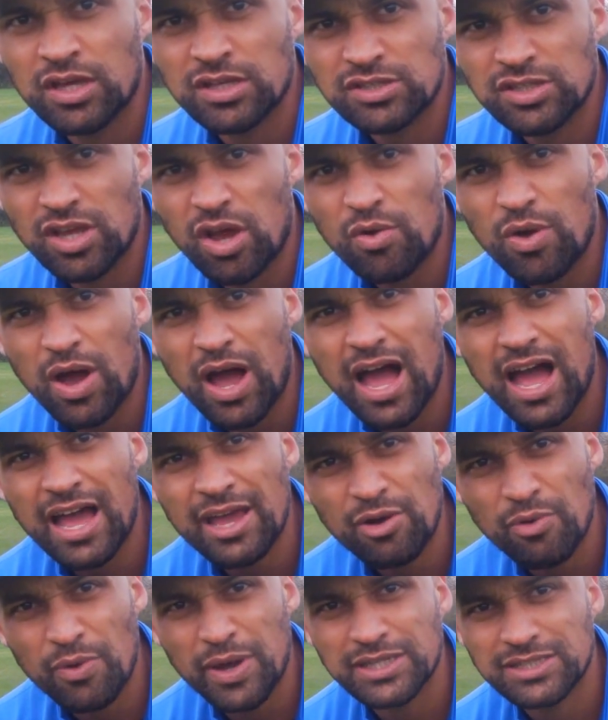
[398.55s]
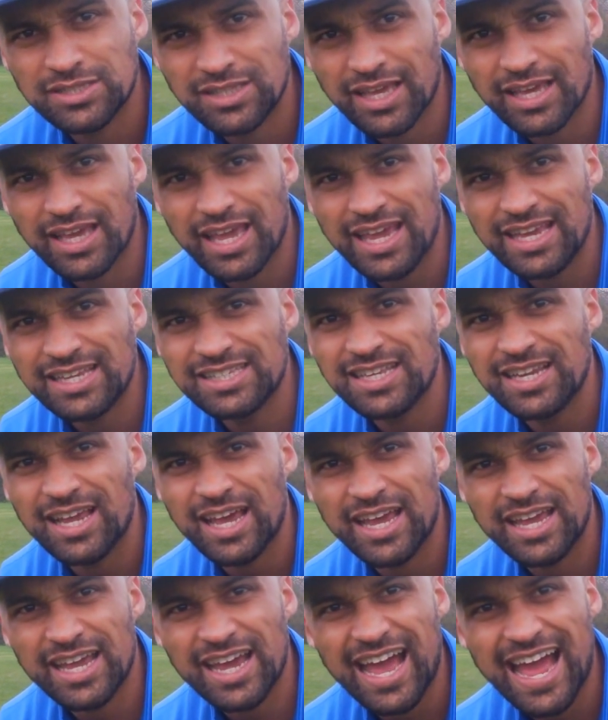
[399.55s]
So I always think he's
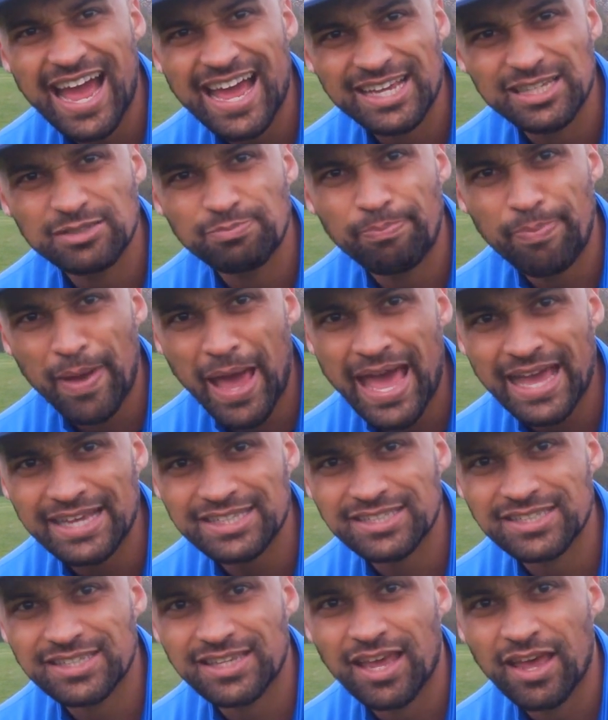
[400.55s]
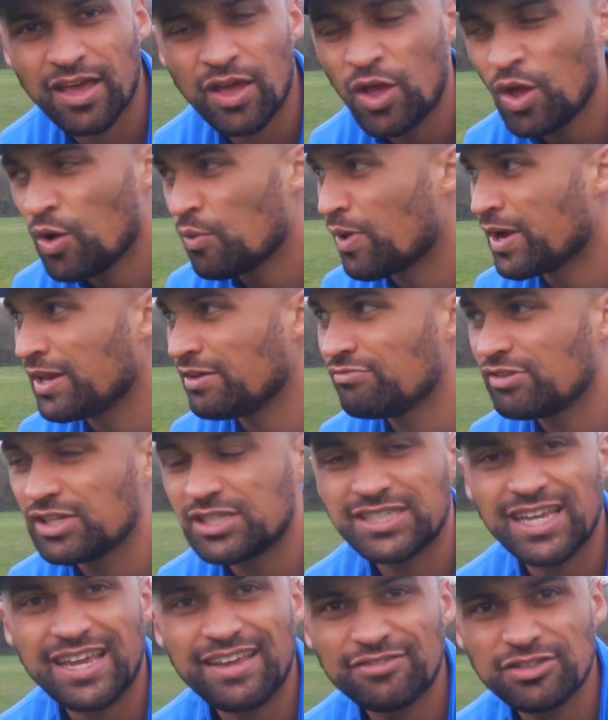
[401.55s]
at his best when he
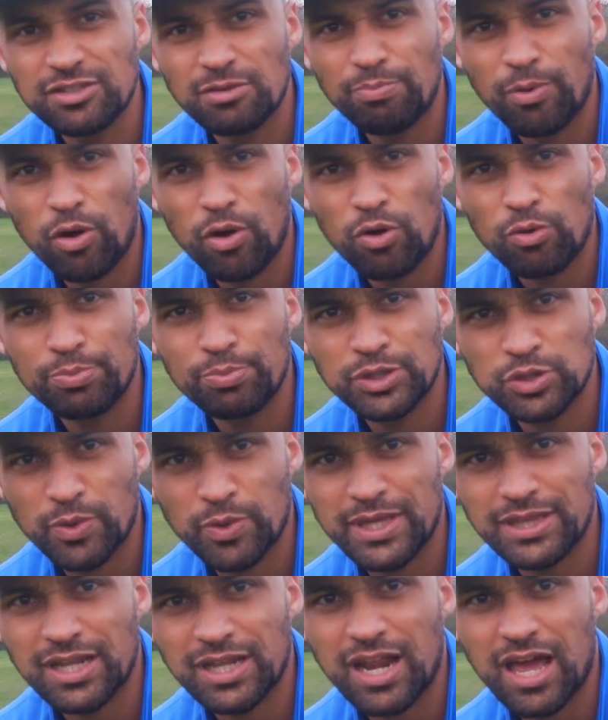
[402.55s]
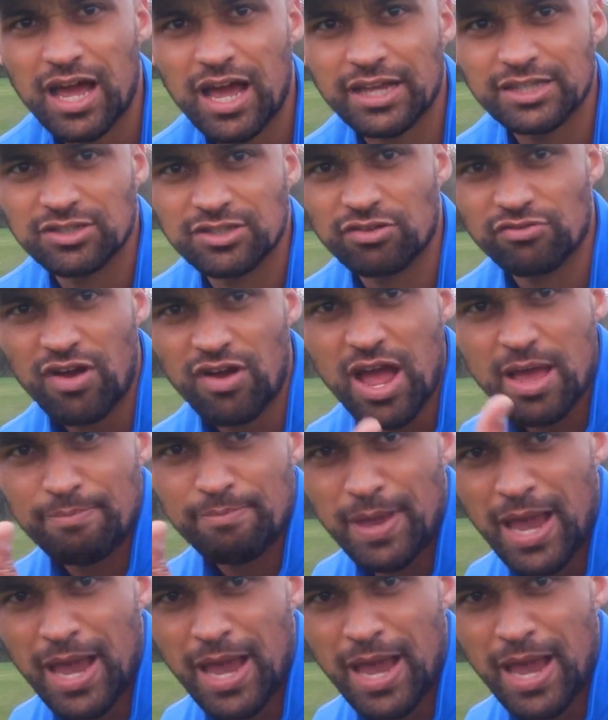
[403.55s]
receives the ball between the lines, all right?